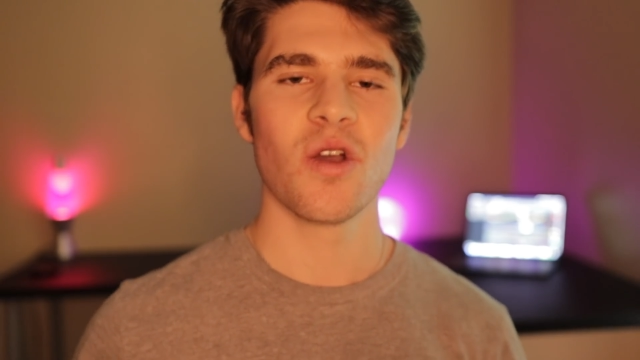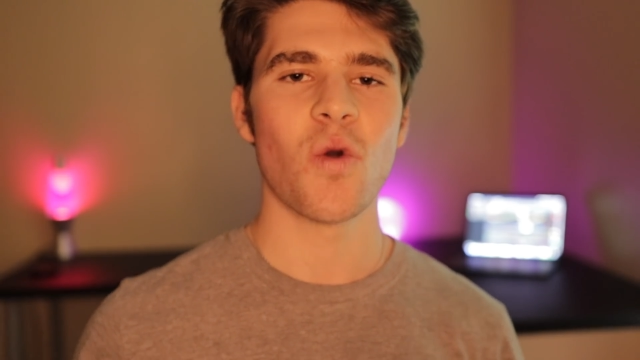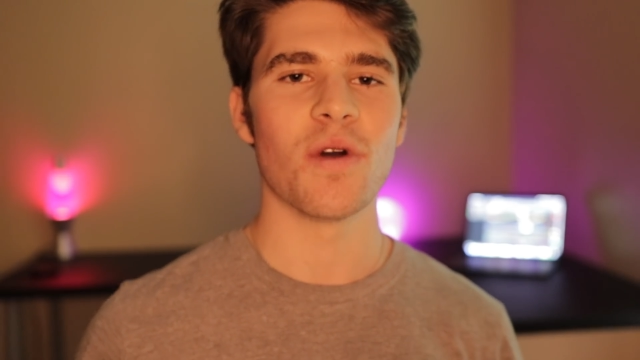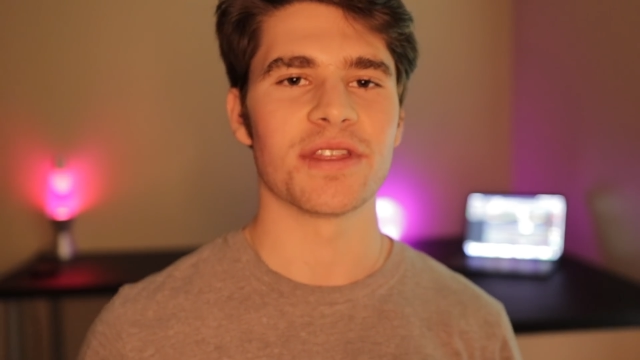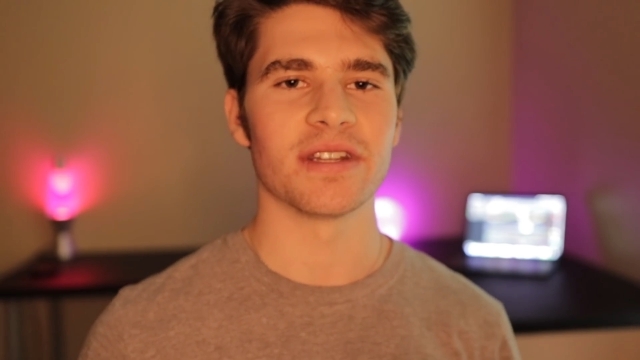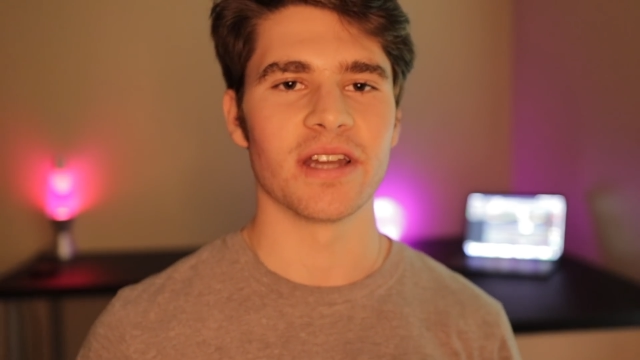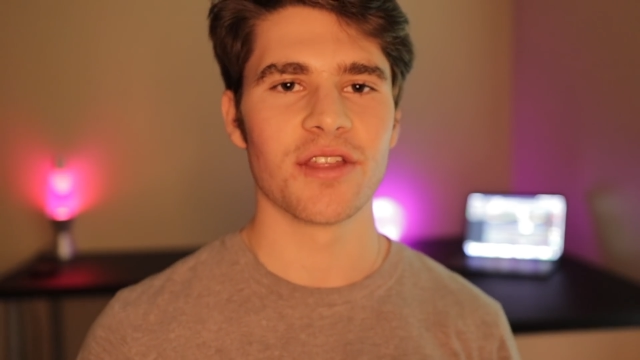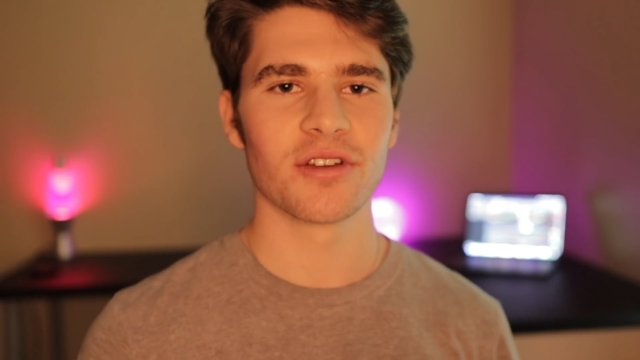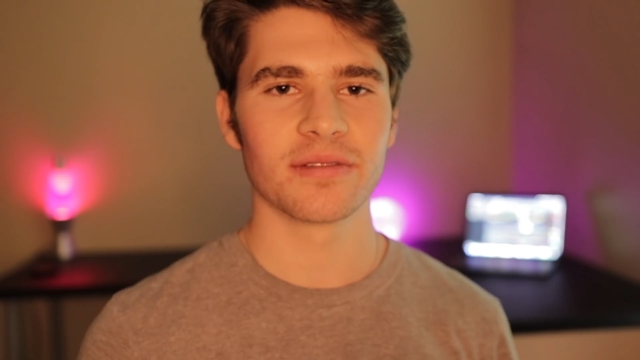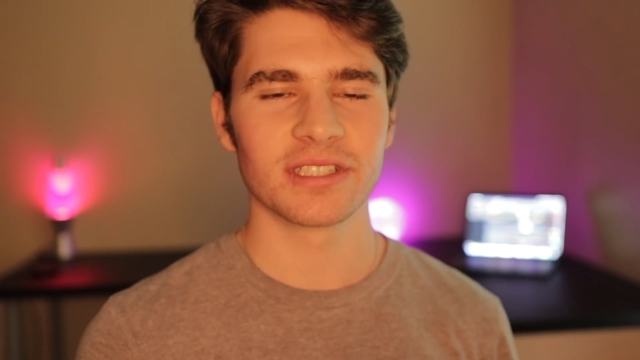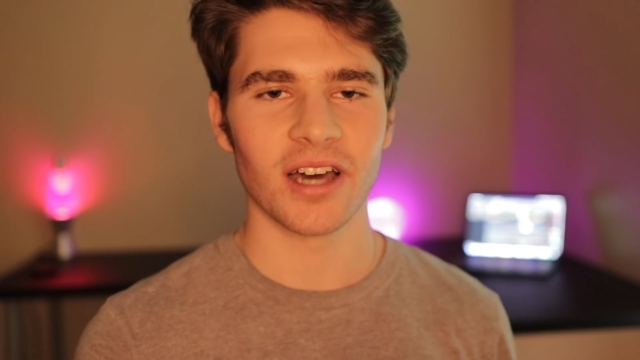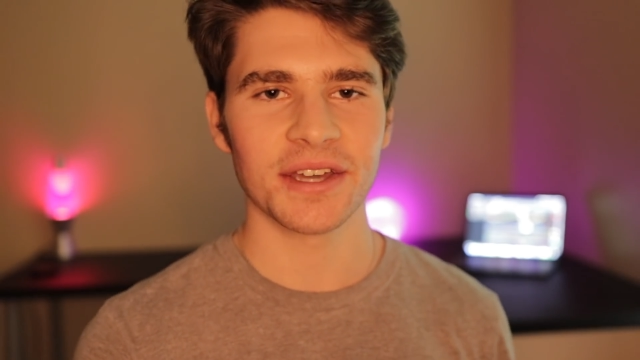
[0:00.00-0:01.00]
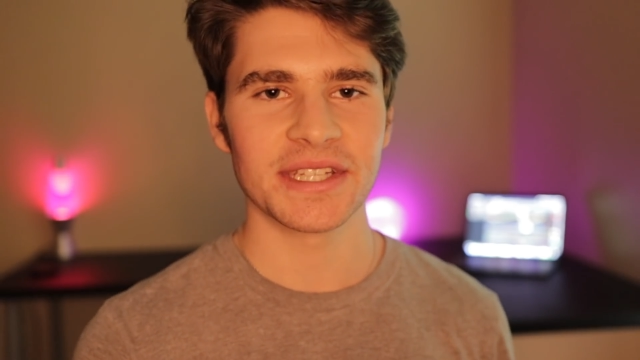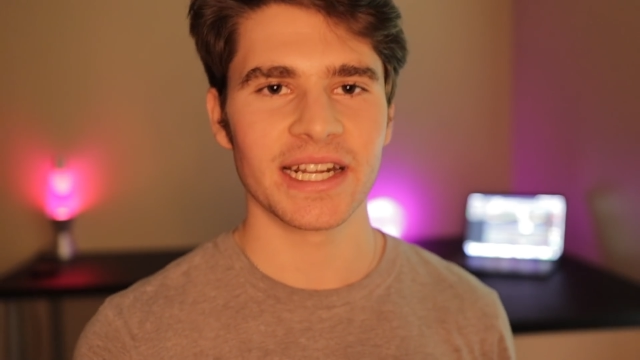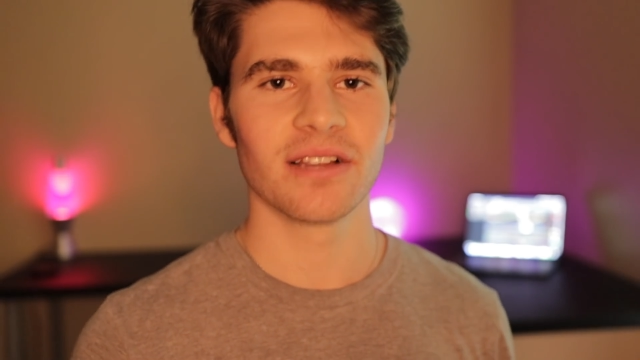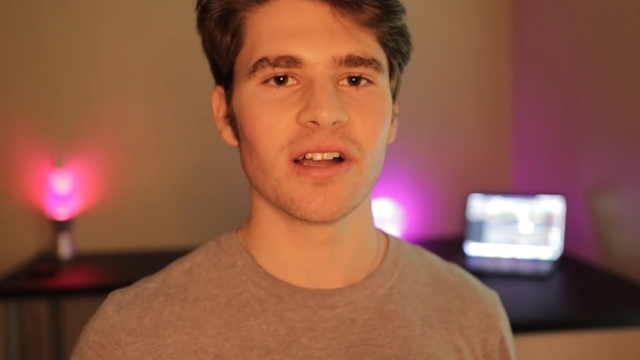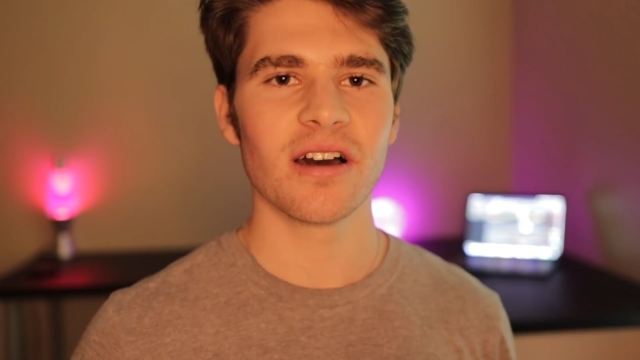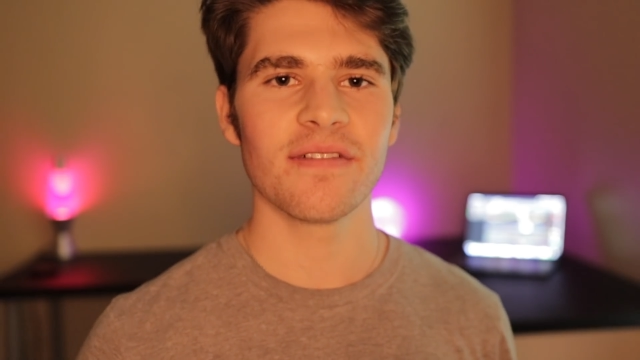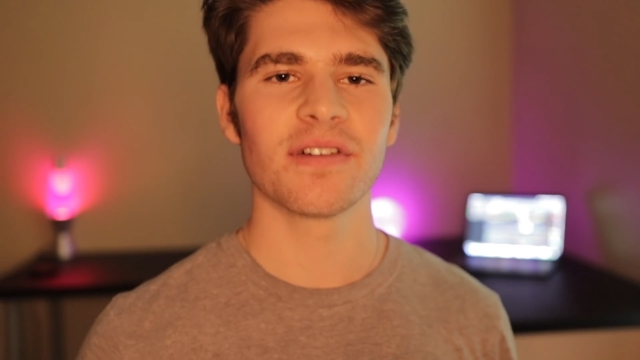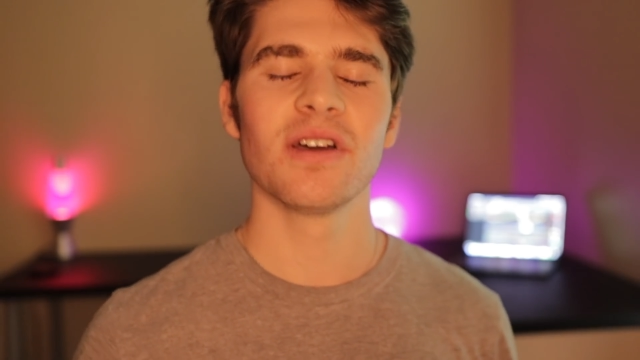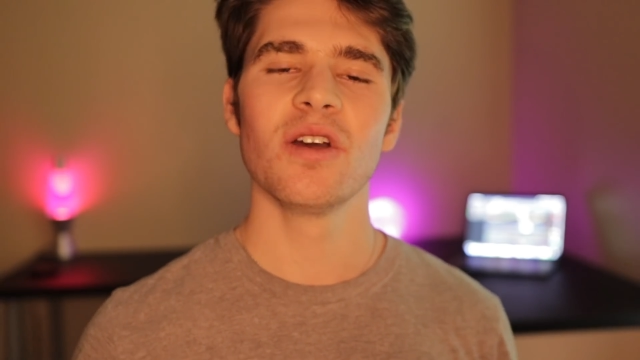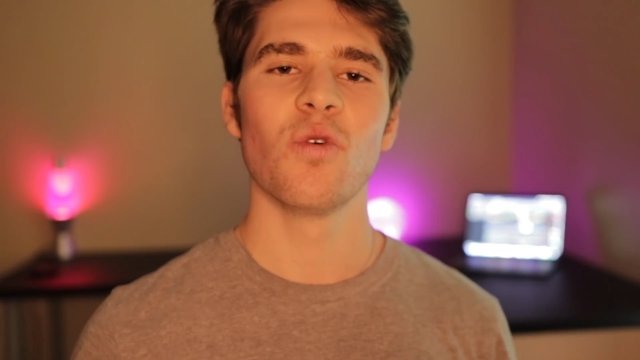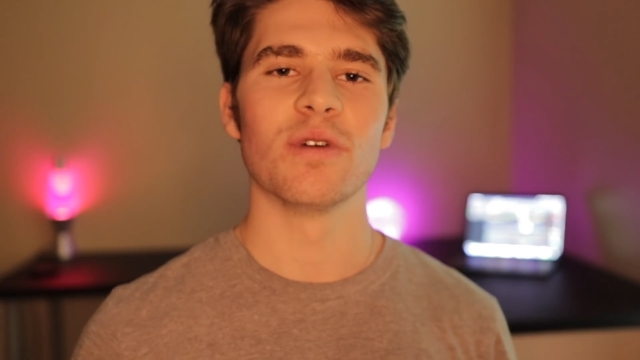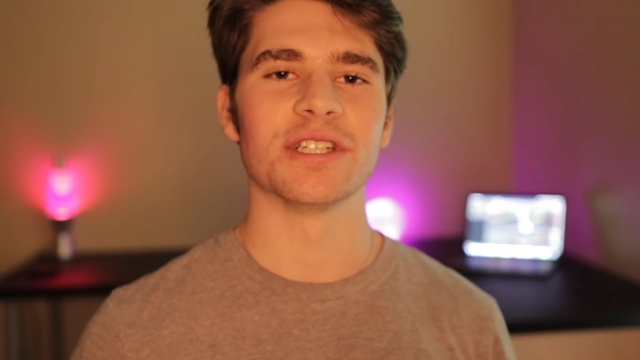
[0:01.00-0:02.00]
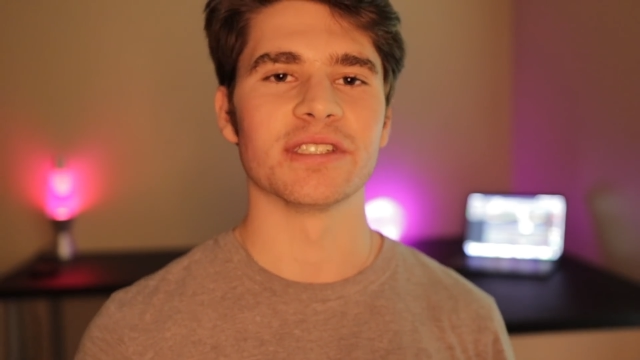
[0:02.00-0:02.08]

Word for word: with another stock that I love, which